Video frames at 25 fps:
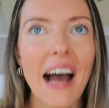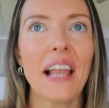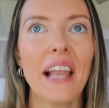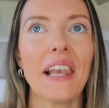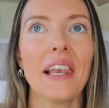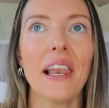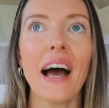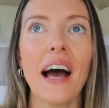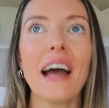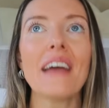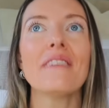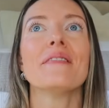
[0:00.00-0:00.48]

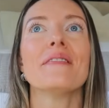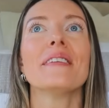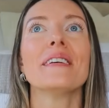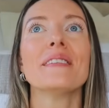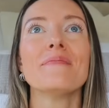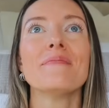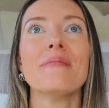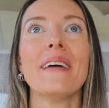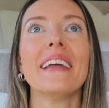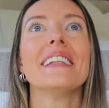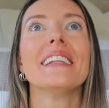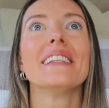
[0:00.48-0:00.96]
Life is
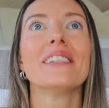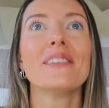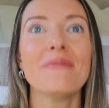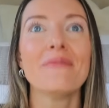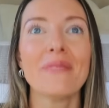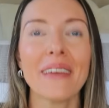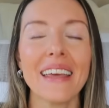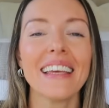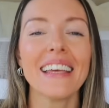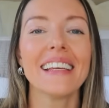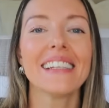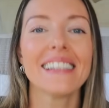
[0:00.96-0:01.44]
meant to
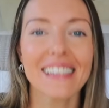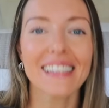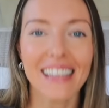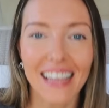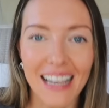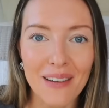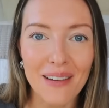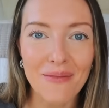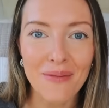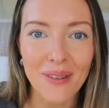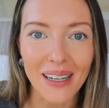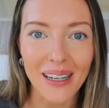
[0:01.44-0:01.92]
be
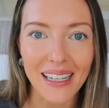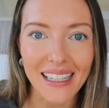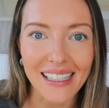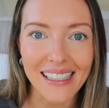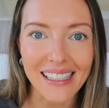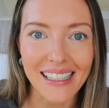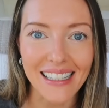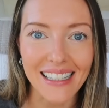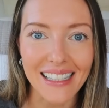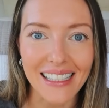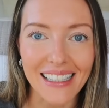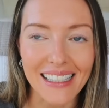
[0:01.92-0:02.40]

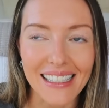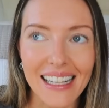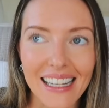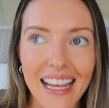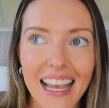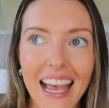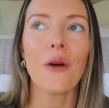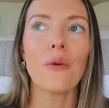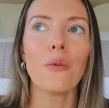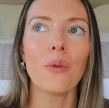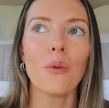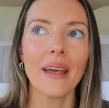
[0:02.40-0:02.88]
celebrated.
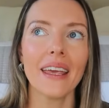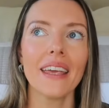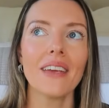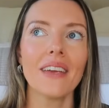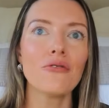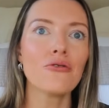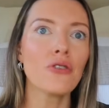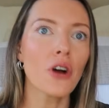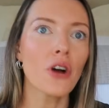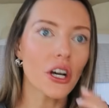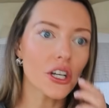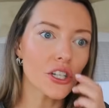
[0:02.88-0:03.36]
We
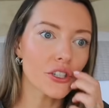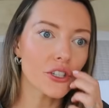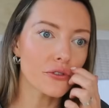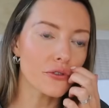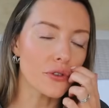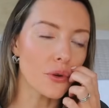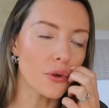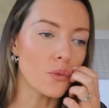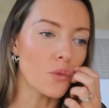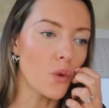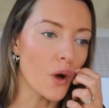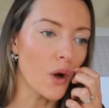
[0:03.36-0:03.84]
rush
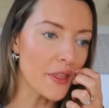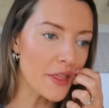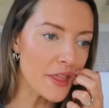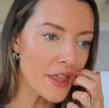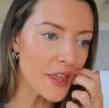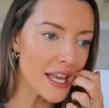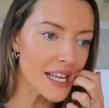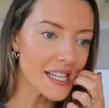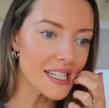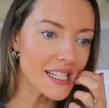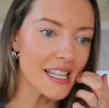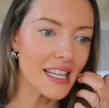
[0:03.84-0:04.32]
from one
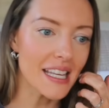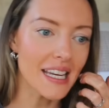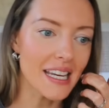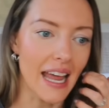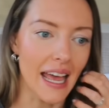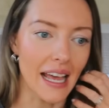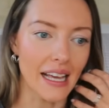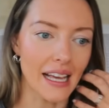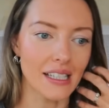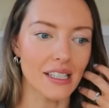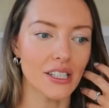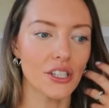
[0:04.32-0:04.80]
thing to the
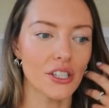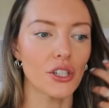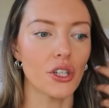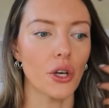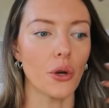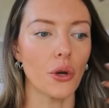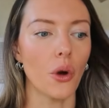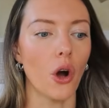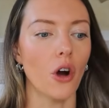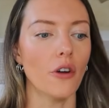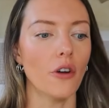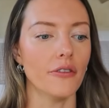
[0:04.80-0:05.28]
next
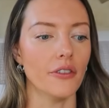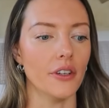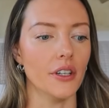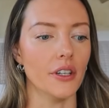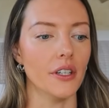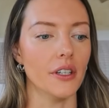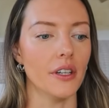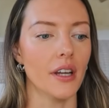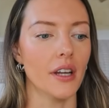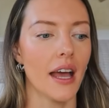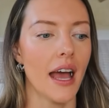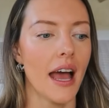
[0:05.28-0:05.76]
so
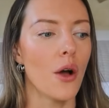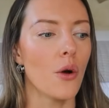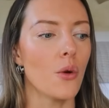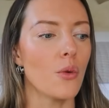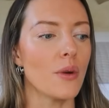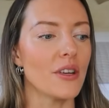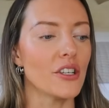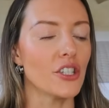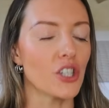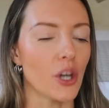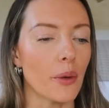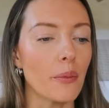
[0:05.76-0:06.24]
often.
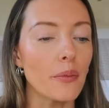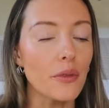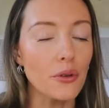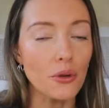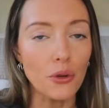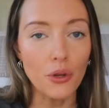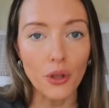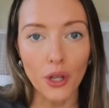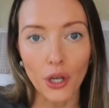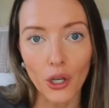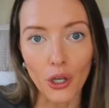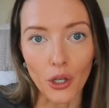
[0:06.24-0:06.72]
We jump
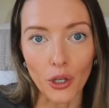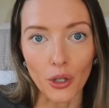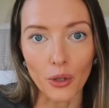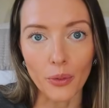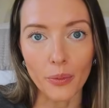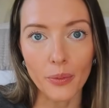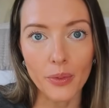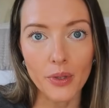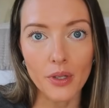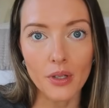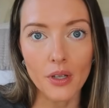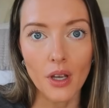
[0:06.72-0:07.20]
through the
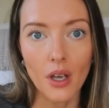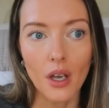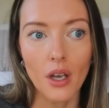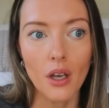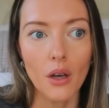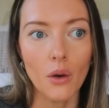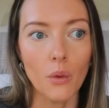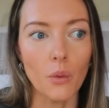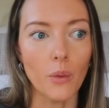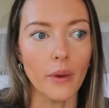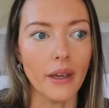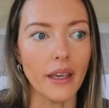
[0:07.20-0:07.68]
hoops.
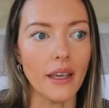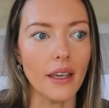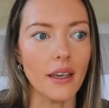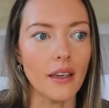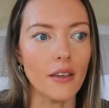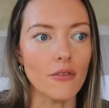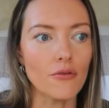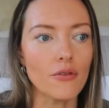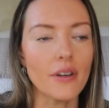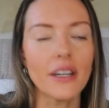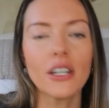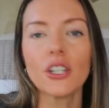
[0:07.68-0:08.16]

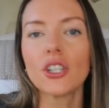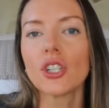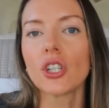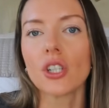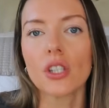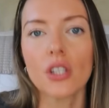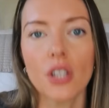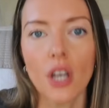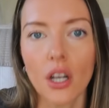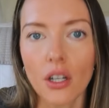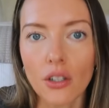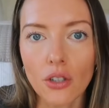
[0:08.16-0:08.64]
We reach a
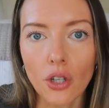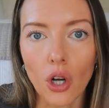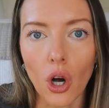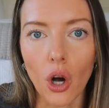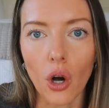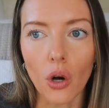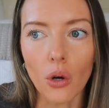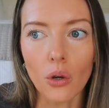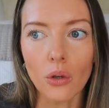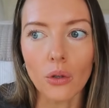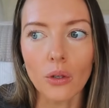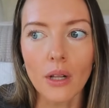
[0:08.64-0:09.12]
certain
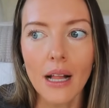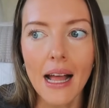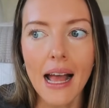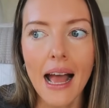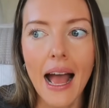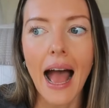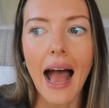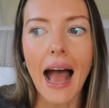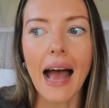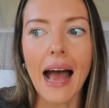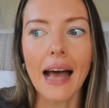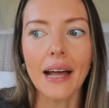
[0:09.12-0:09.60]
goal,
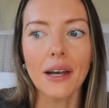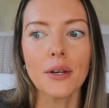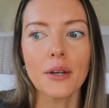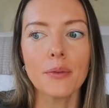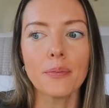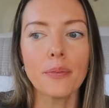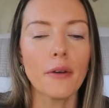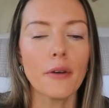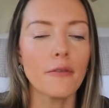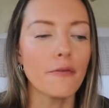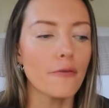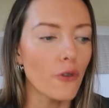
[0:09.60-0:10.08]
and
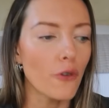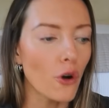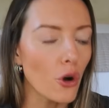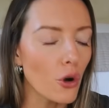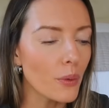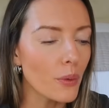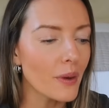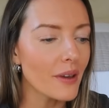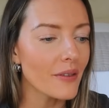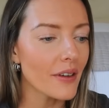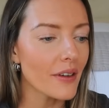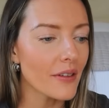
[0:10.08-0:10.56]
before
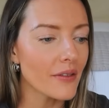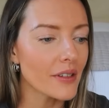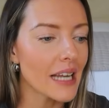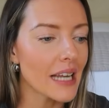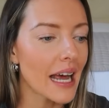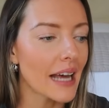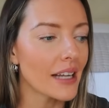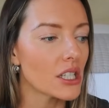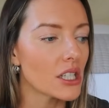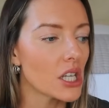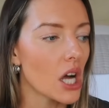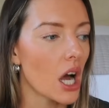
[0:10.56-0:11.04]
we've even
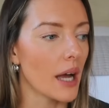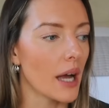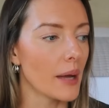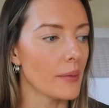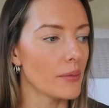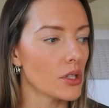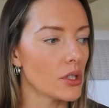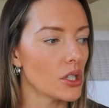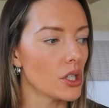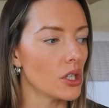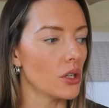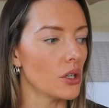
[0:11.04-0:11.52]
had
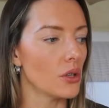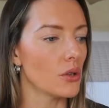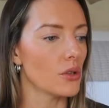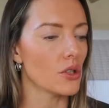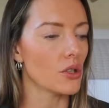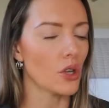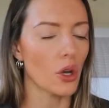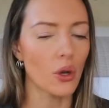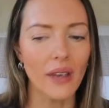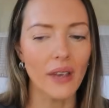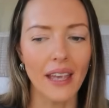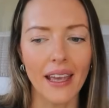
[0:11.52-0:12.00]
time to
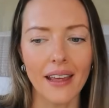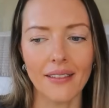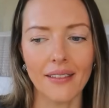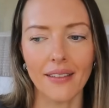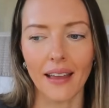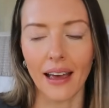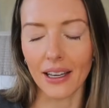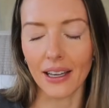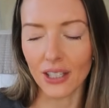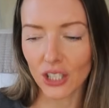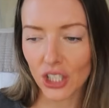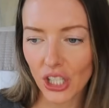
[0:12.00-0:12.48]
soak in
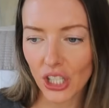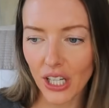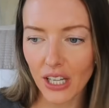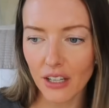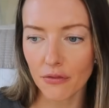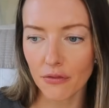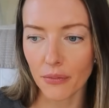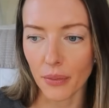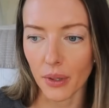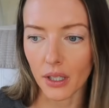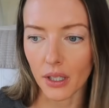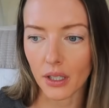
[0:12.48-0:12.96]
that
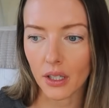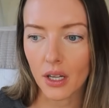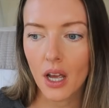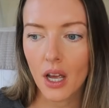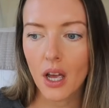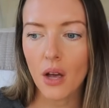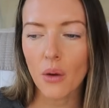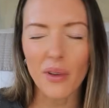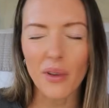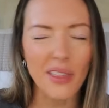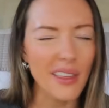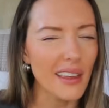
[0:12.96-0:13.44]
achievement,
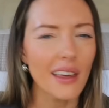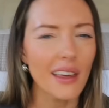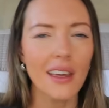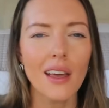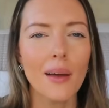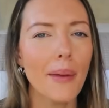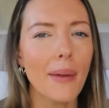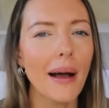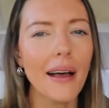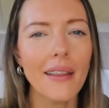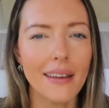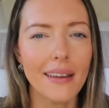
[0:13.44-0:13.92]
we're thinking
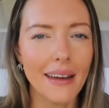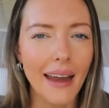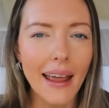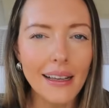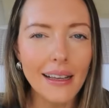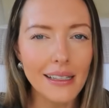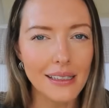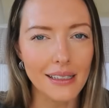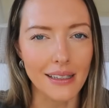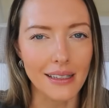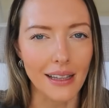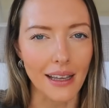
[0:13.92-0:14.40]
about the
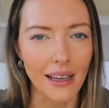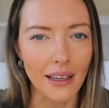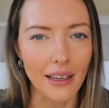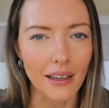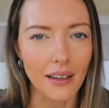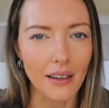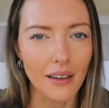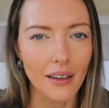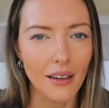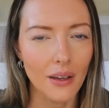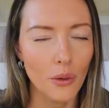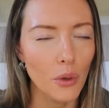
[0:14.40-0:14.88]
next
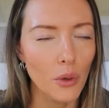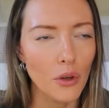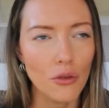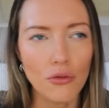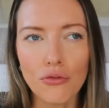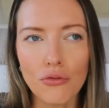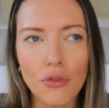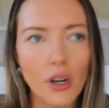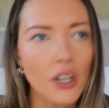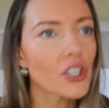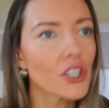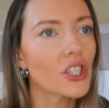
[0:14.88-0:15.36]
thing. We're
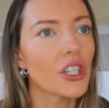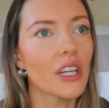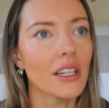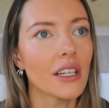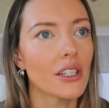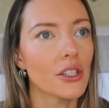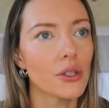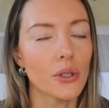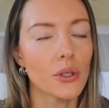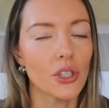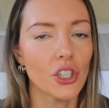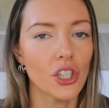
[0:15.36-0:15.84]
rushing
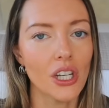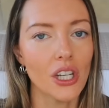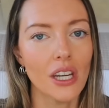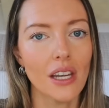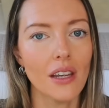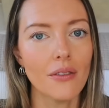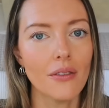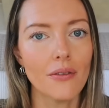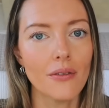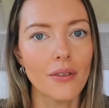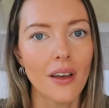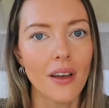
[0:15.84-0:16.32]
to
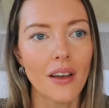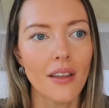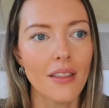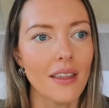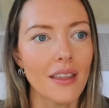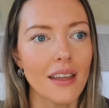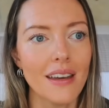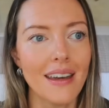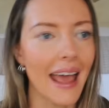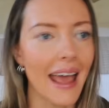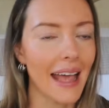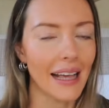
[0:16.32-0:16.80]
achieve
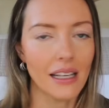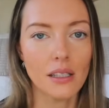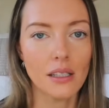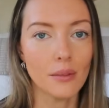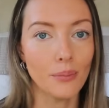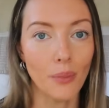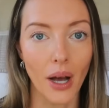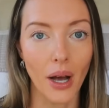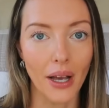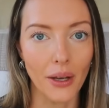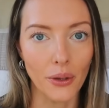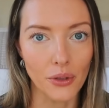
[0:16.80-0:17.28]
the next
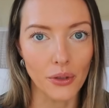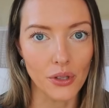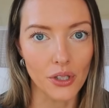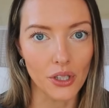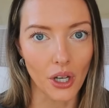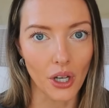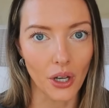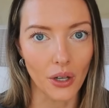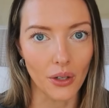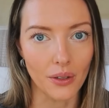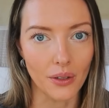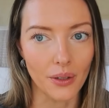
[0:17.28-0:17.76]

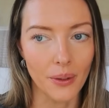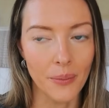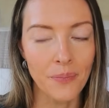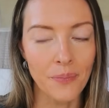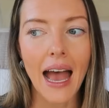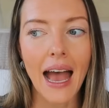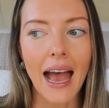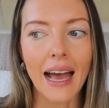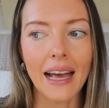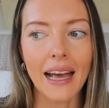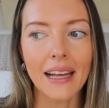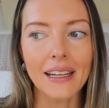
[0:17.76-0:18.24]
milestone.
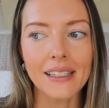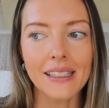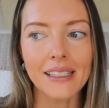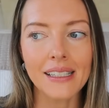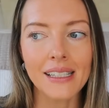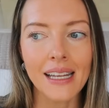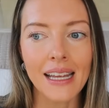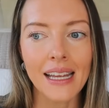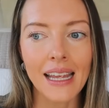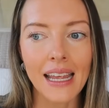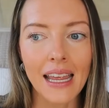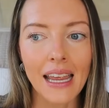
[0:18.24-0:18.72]
And
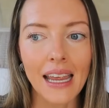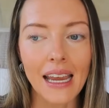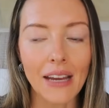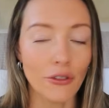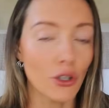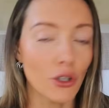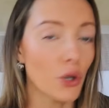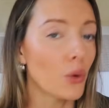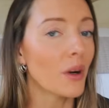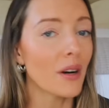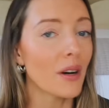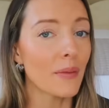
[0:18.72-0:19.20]
if
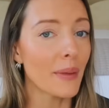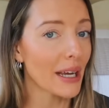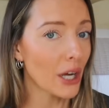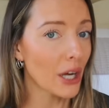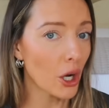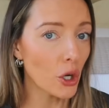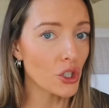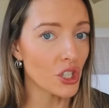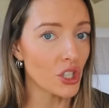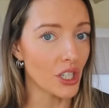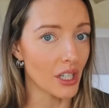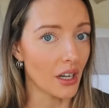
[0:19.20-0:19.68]
you're one of my
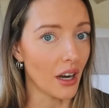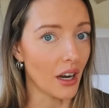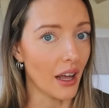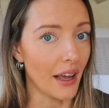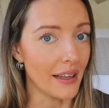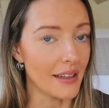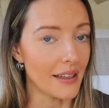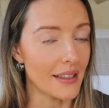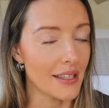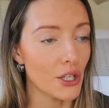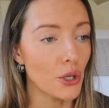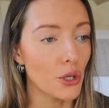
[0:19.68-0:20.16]
coaching
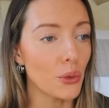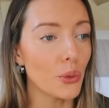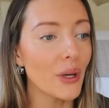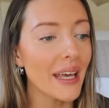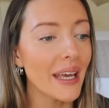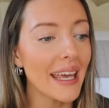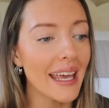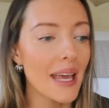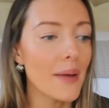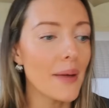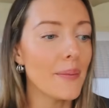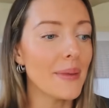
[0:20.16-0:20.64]
clients, you will
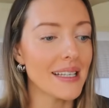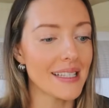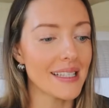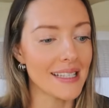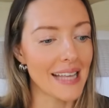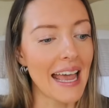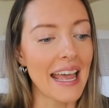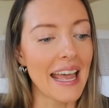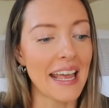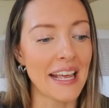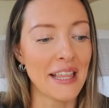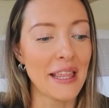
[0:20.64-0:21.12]
hear me
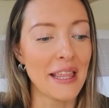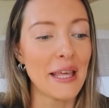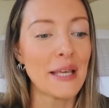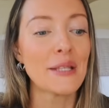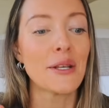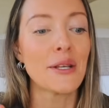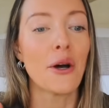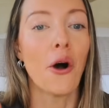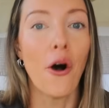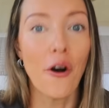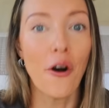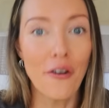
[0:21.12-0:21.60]
saying this
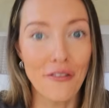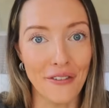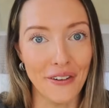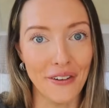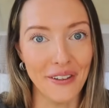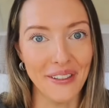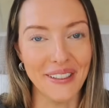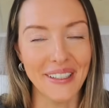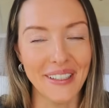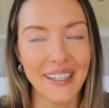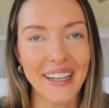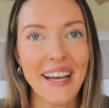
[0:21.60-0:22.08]

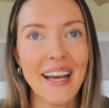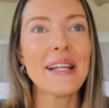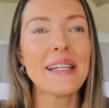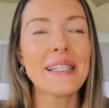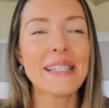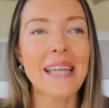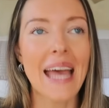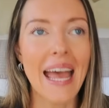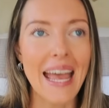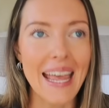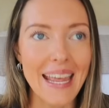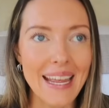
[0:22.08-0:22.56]
often.
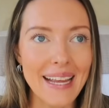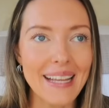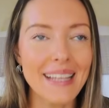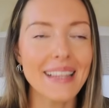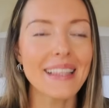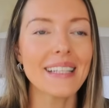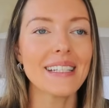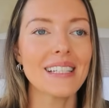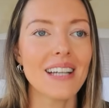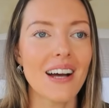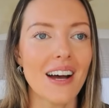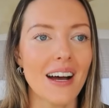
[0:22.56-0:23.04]
Take
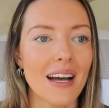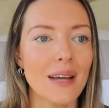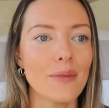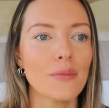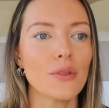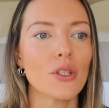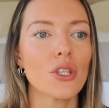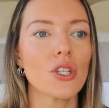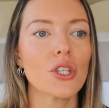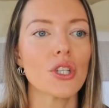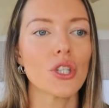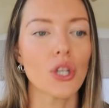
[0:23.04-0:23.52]
the time
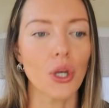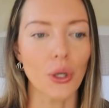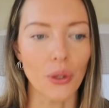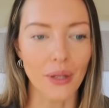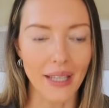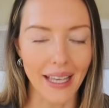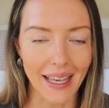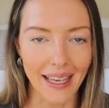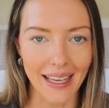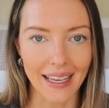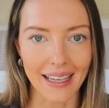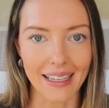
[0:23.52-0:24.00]
to
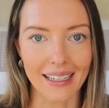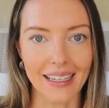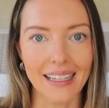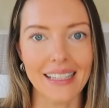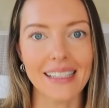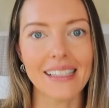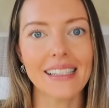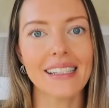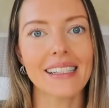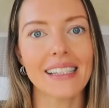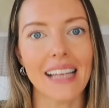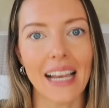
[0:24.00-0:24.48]
soak it in
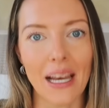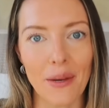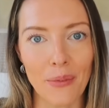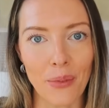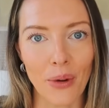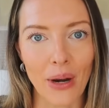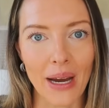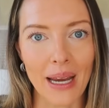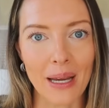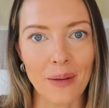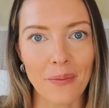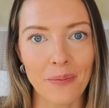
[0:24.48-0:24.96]
and
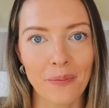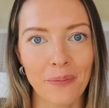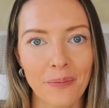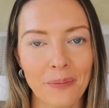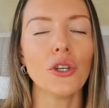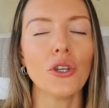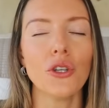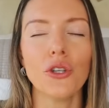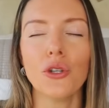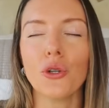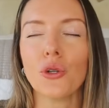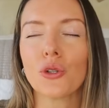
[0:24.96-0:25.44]
celebrate.
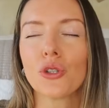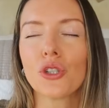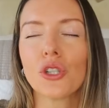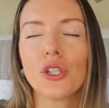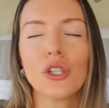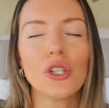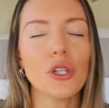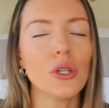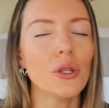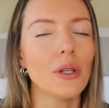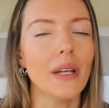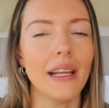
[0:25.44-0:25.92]
Your
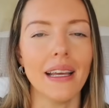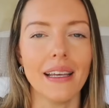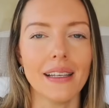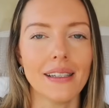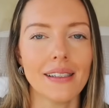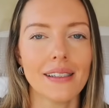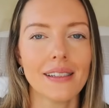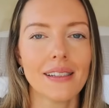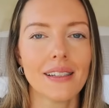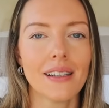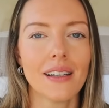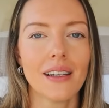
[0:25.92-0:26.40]
to-do
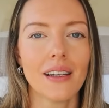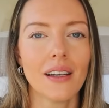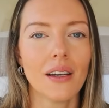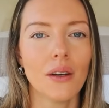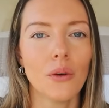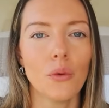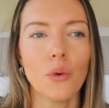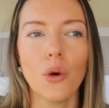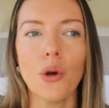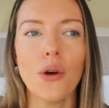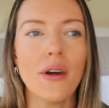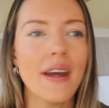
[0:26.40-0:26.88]
list
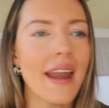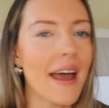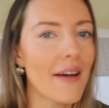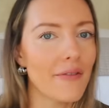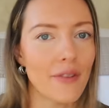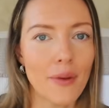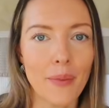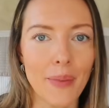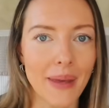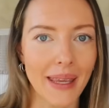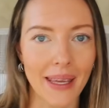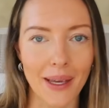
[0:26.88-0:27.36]
will
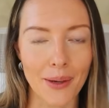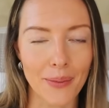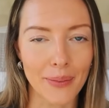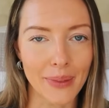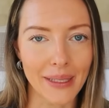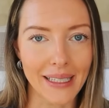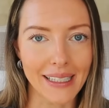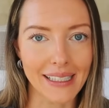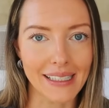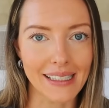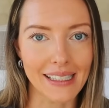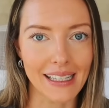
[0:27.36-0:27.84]
never be
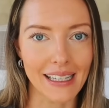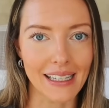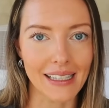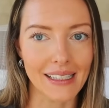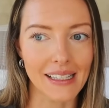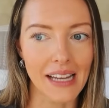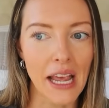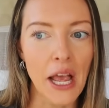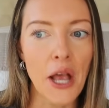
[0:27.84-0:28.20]
completed.